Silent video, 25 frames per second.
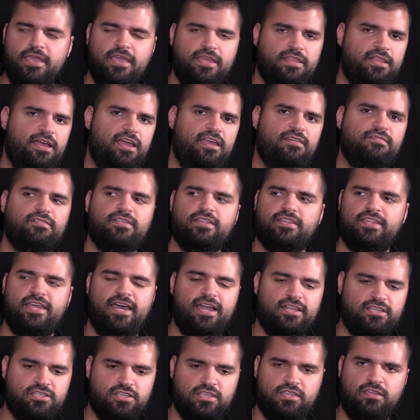and I even
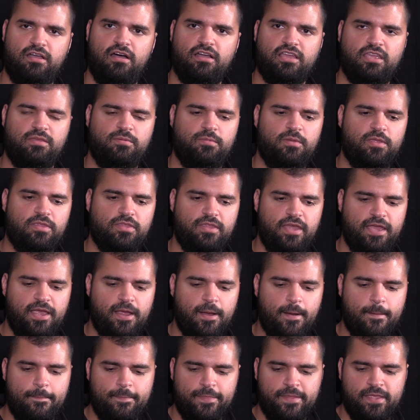attached the document
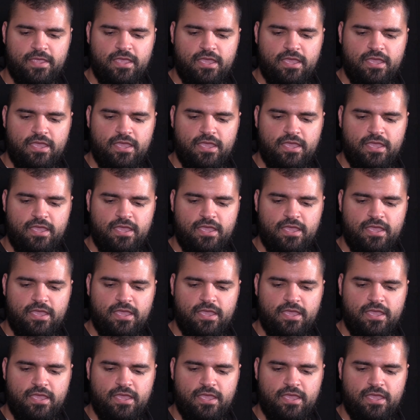there.